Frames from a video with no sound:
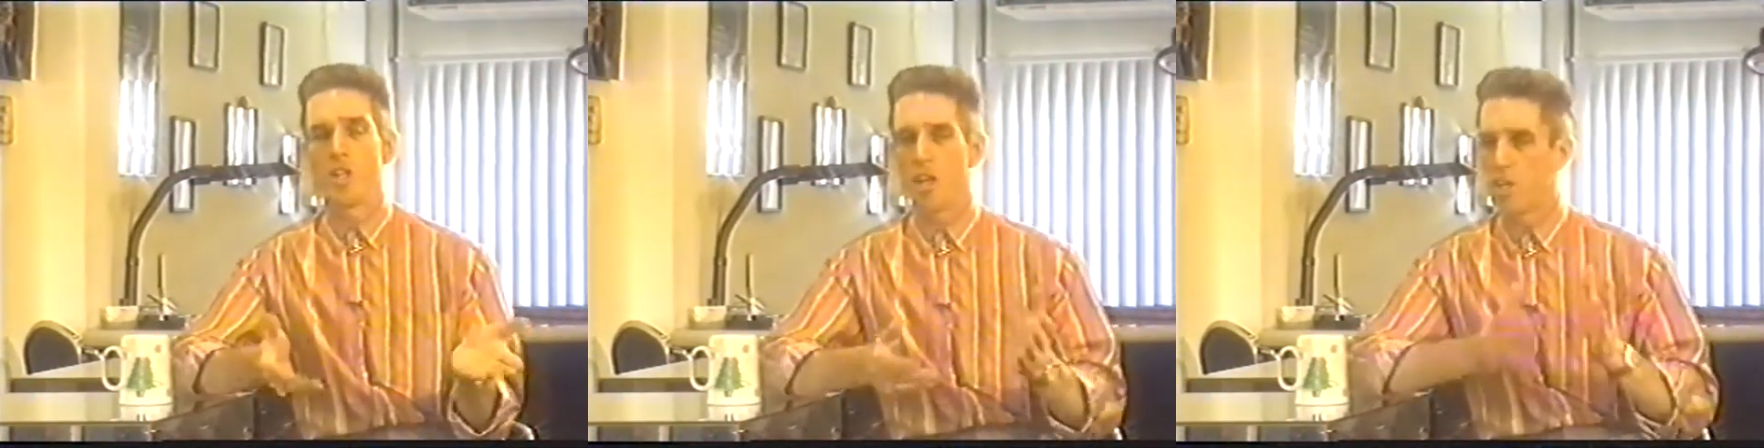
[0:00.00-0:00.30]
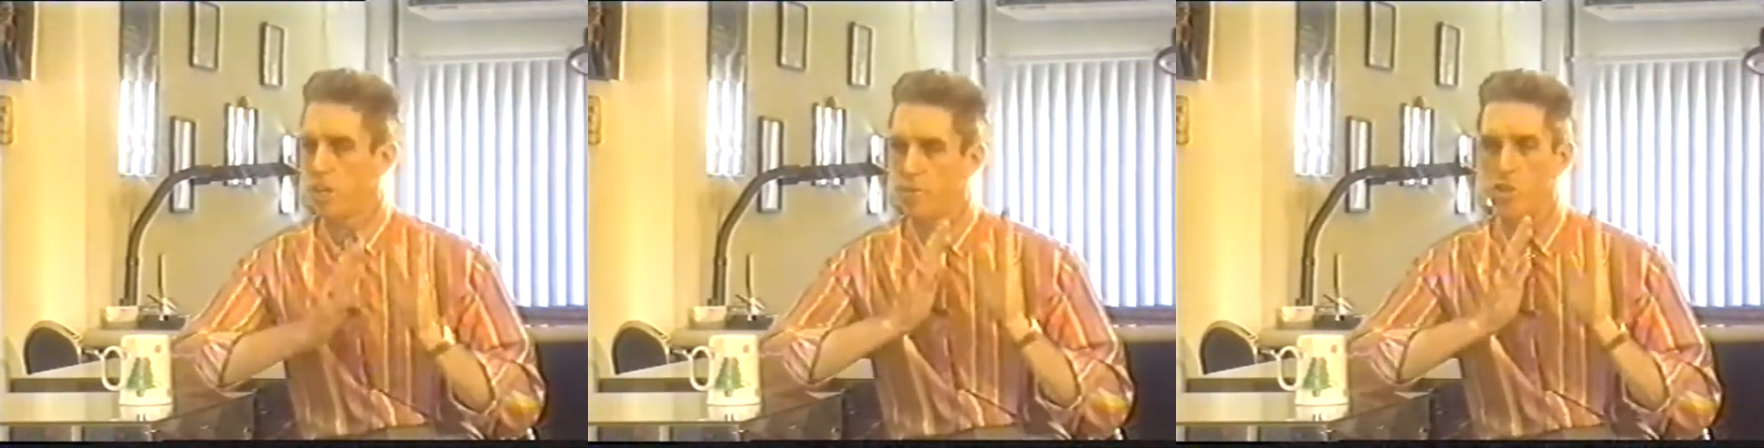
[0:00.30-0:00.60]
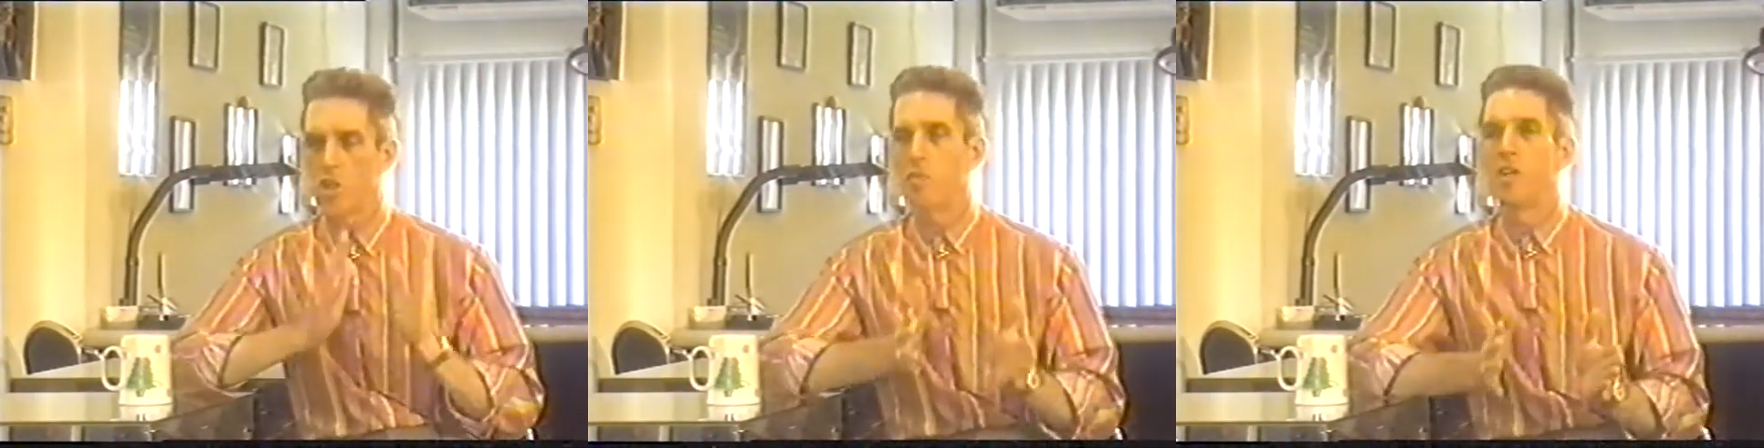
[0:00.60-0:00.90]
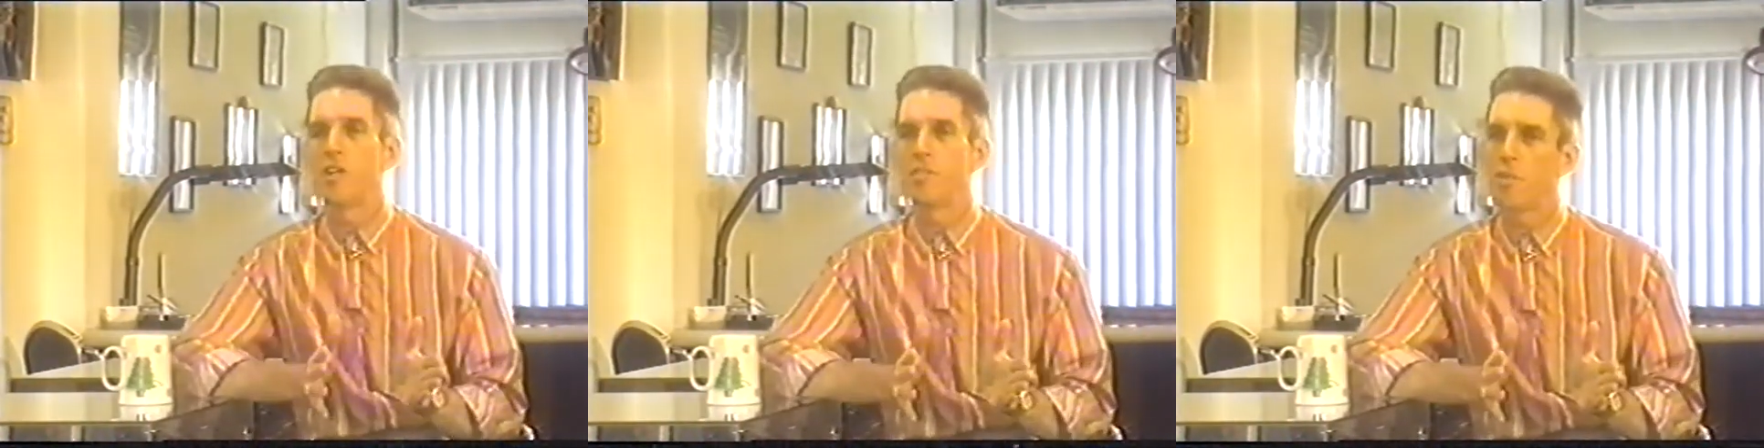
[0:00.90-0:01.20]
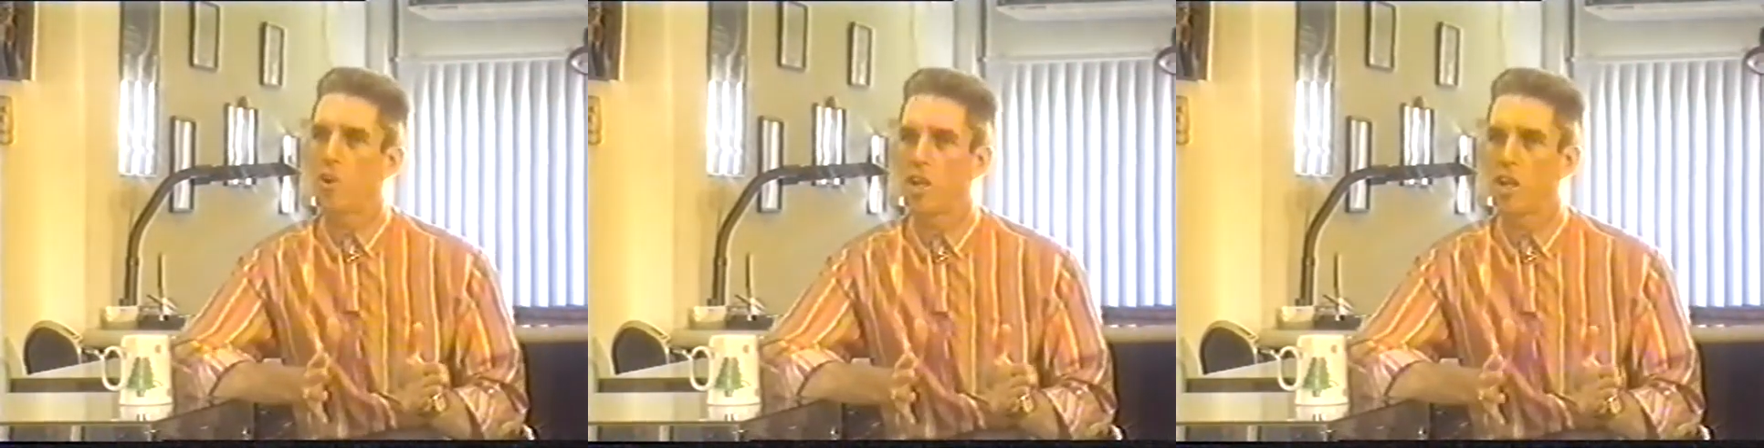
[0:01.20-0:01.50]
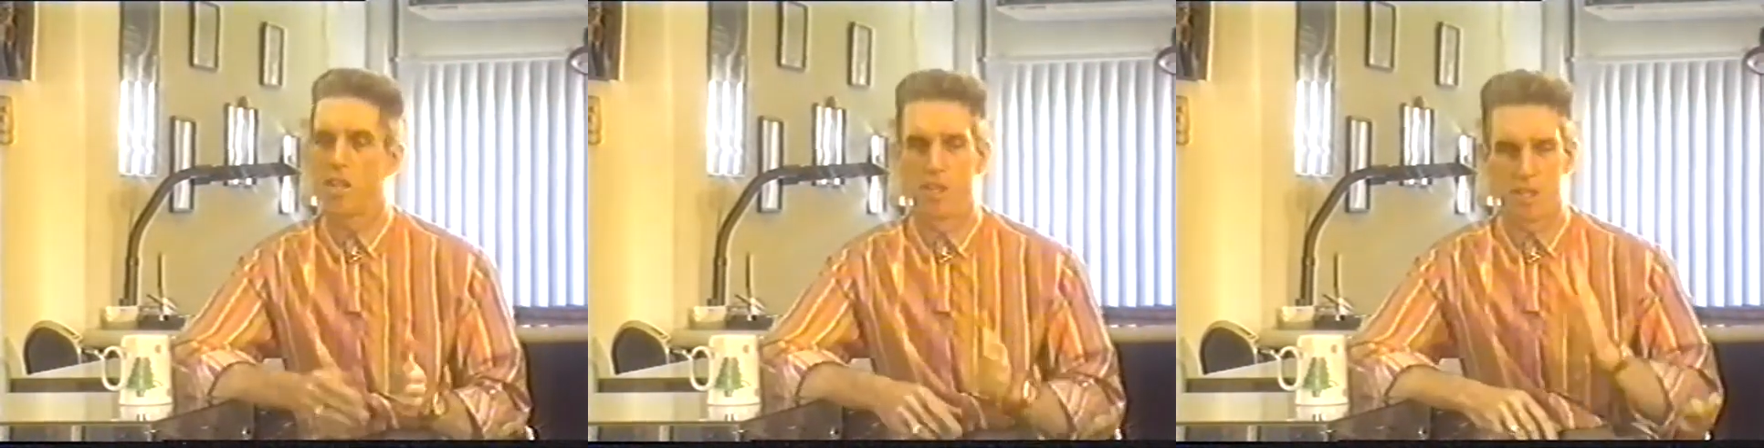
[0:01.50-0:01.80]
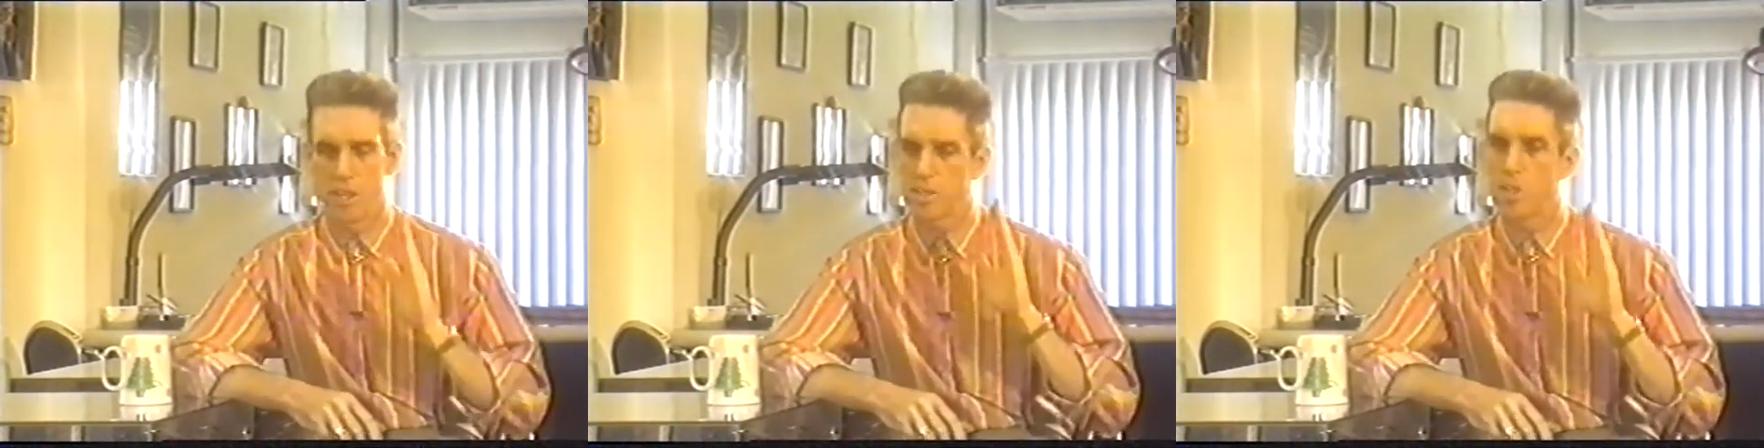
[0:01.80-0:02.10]
and if you can really afford it,
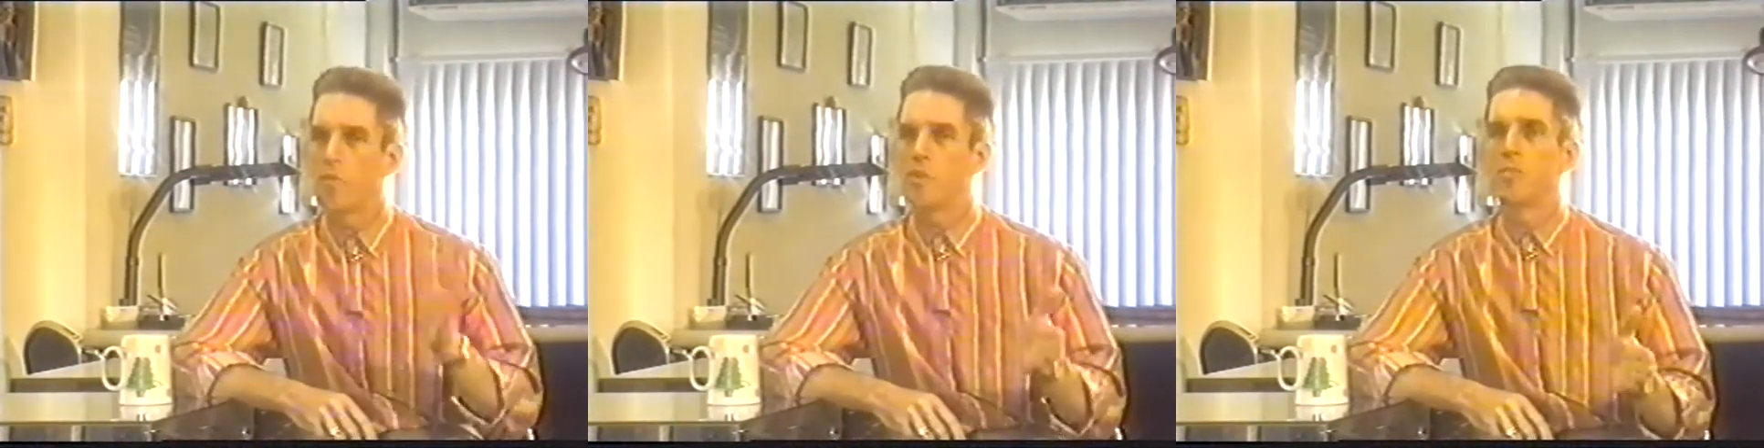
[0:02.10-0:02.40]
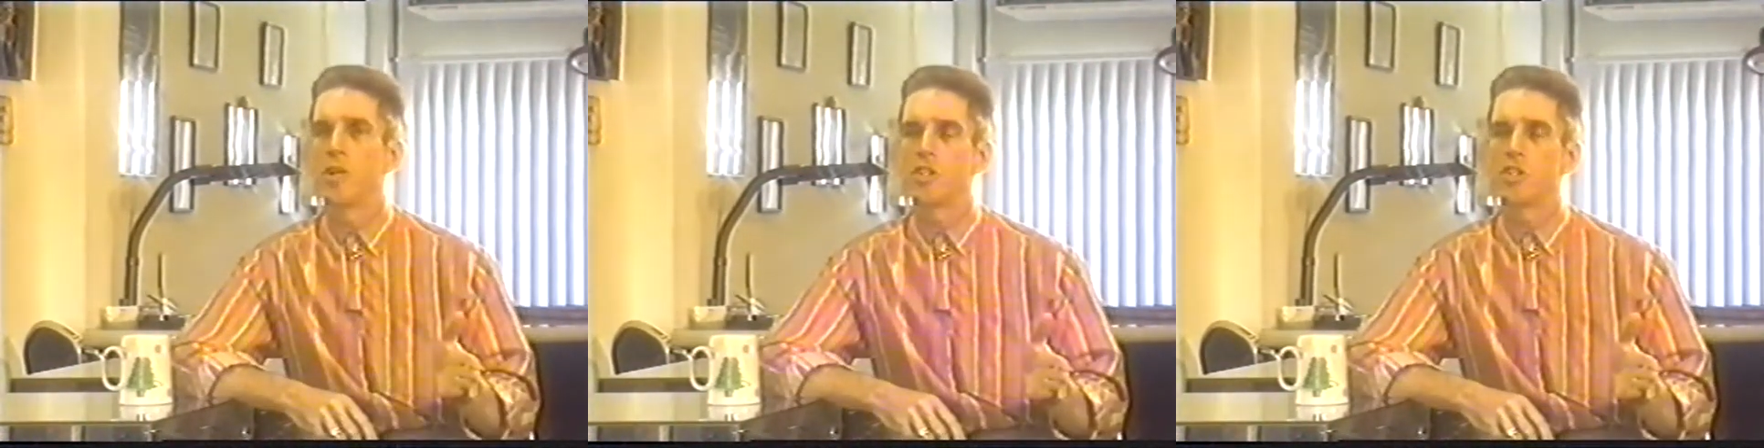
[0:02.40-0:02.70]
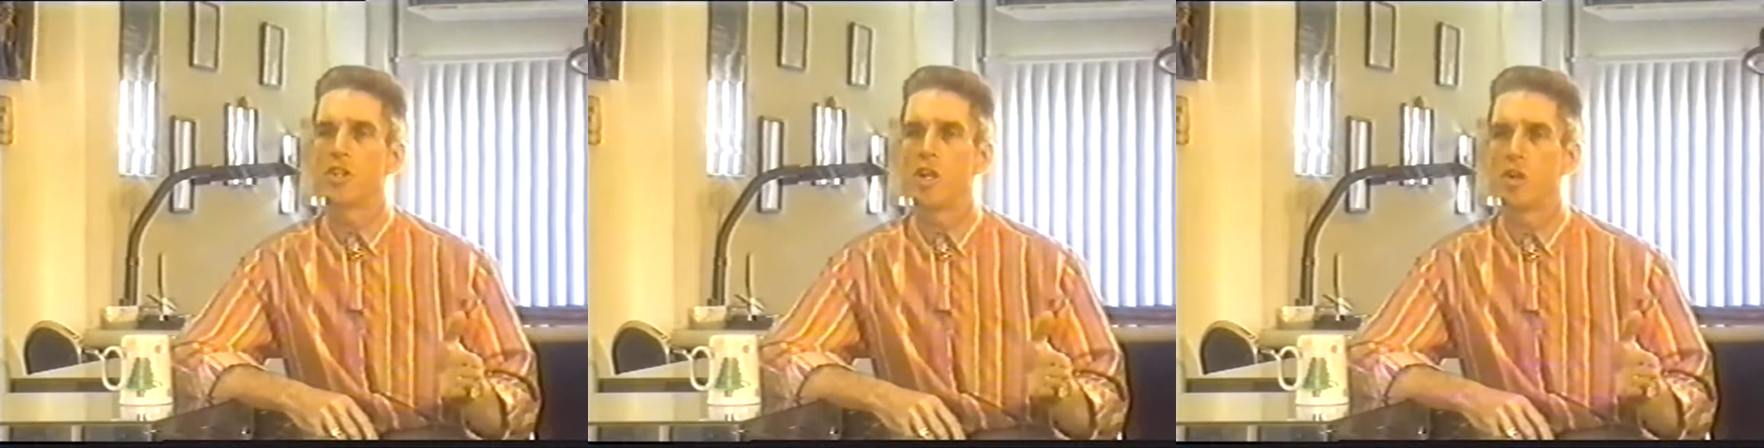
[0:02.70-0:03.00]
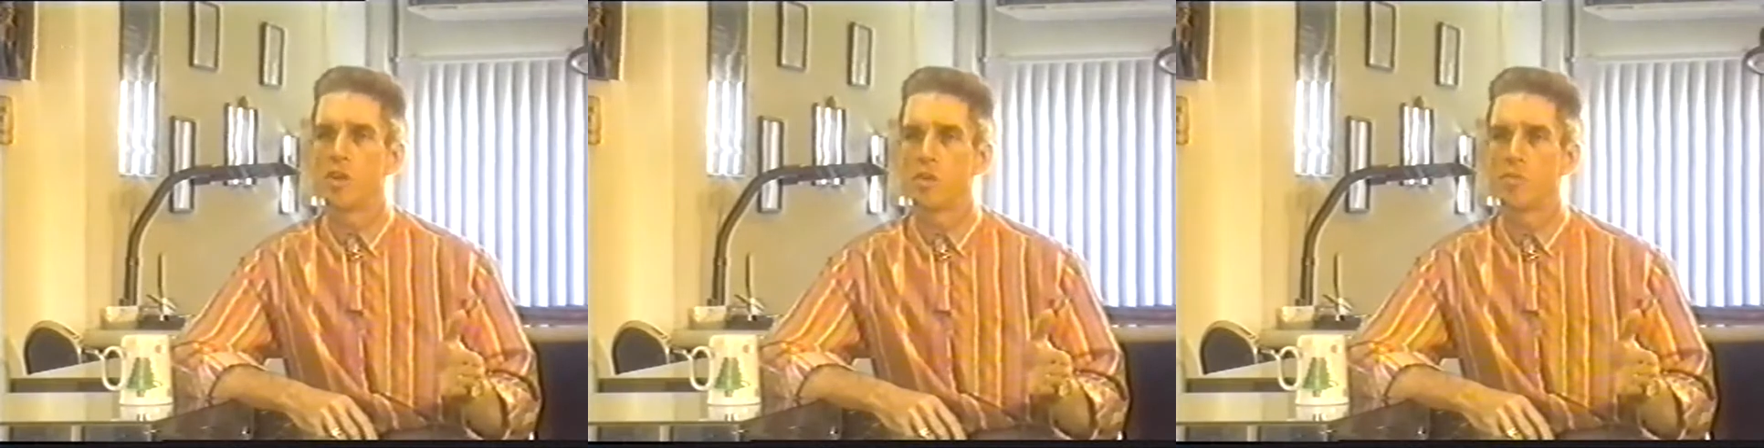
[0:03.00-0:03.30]
let's go for the precious stones.